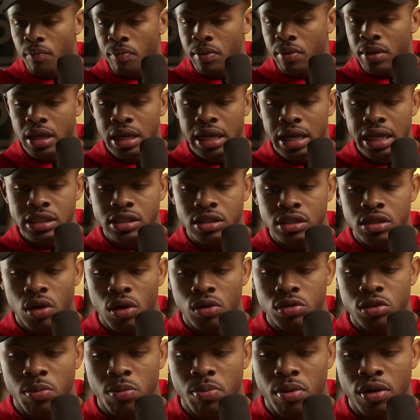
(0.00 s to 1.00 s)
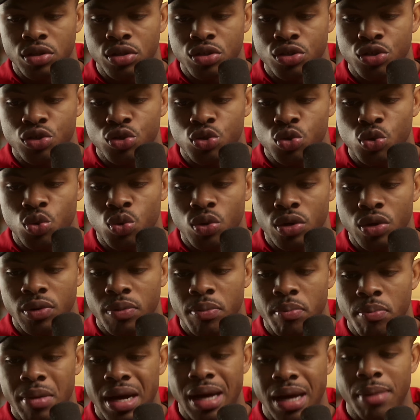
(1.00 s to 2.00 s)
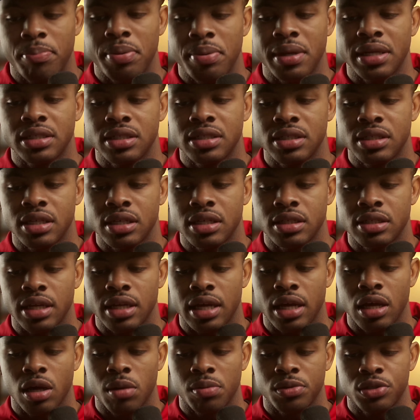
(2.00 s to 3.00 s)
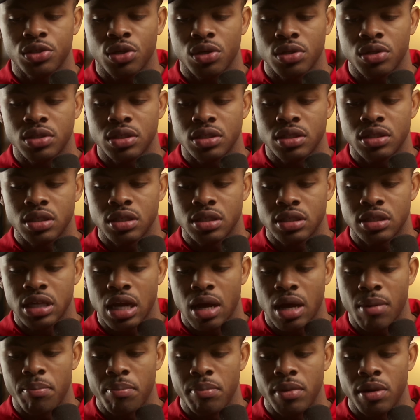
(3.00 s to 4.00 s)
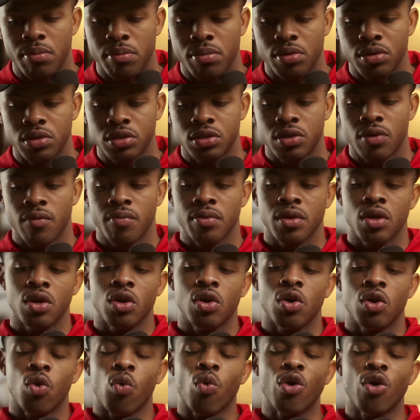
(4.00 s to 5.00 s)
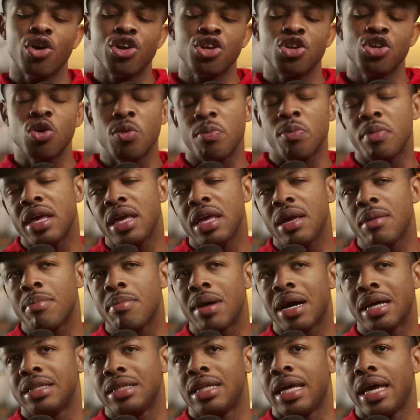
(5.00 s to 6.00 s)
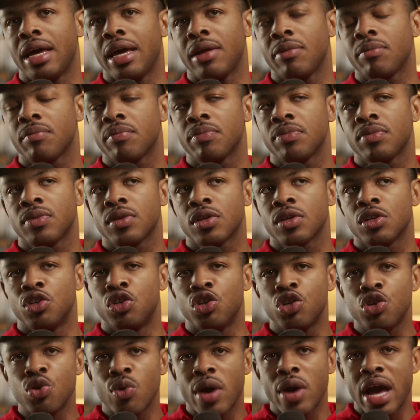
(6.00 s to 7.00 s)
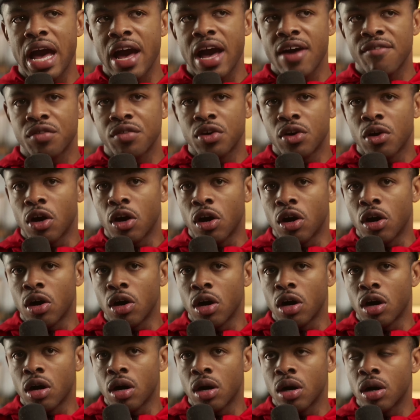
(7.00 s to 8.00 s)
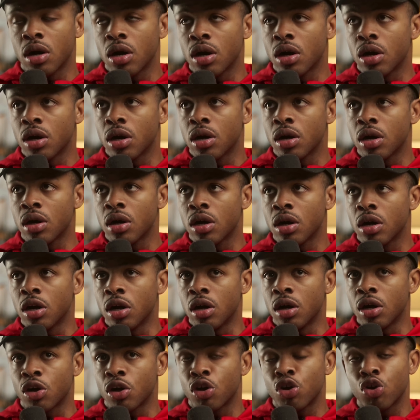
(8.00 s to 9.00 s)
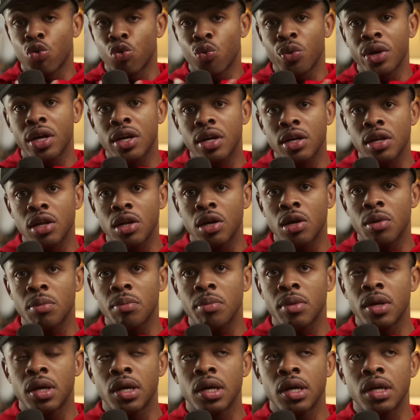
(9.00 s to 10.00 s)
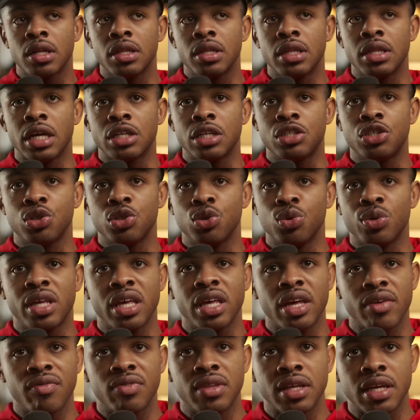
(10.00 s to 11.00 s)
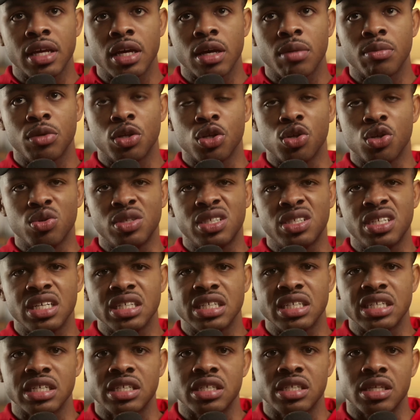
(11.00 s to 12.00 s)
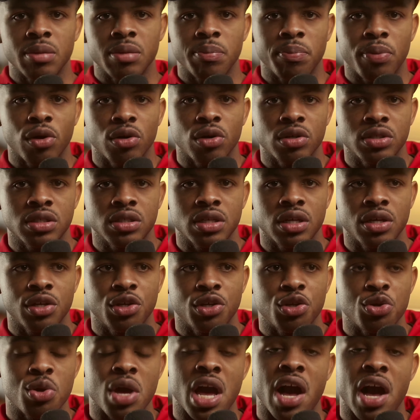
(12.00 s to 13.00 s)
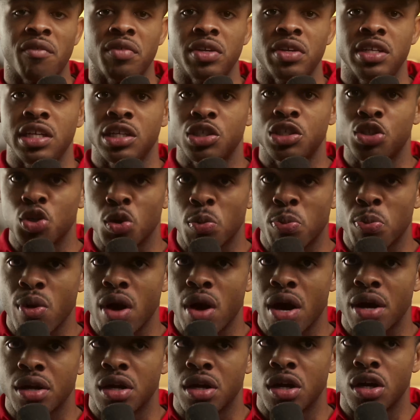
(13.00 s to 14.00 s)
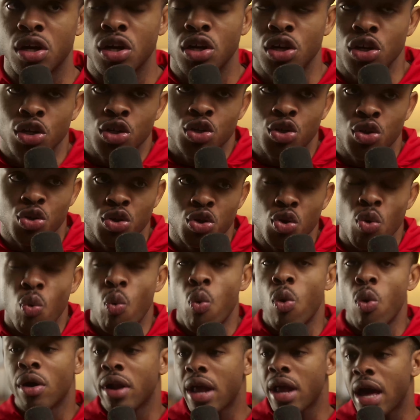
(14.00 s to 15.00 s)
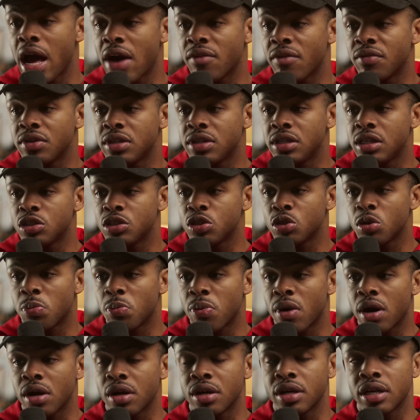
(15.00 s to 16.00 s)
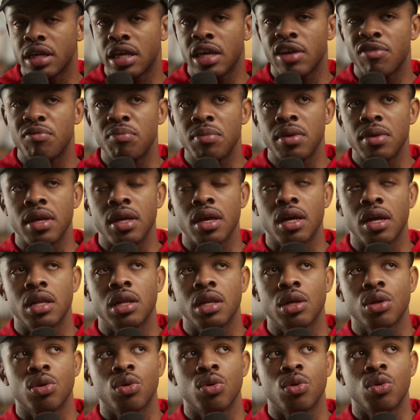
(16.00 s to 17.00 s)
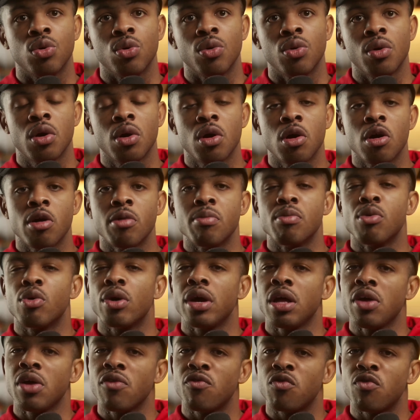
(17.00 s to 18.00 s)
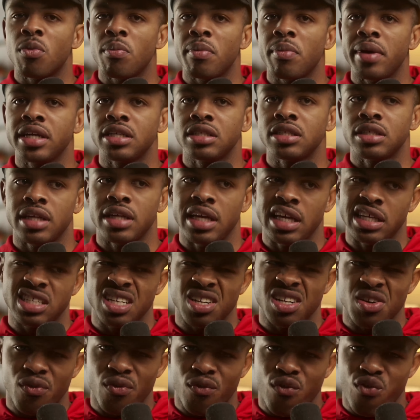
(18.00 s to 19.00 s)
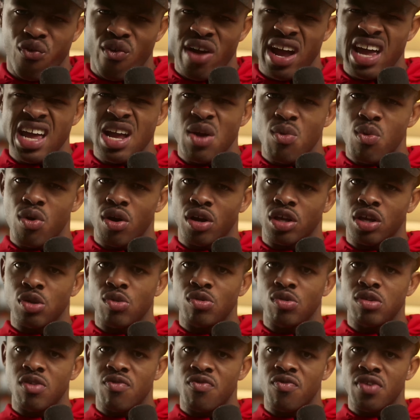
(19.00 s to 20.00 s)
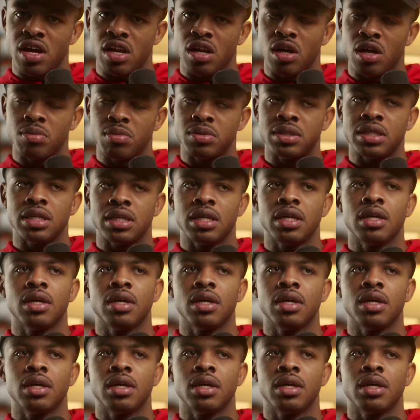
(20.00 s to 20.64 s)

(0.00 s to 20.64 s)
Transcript: Let's talk to Brother Stewart. My business is to help churches to stop members. What do you mean by that? Do you have a curriculum that you give them? Do you teach this in person? Do you have a digital product? Do you want to have a digital product? Give me a little more information. Is it a framework you developed?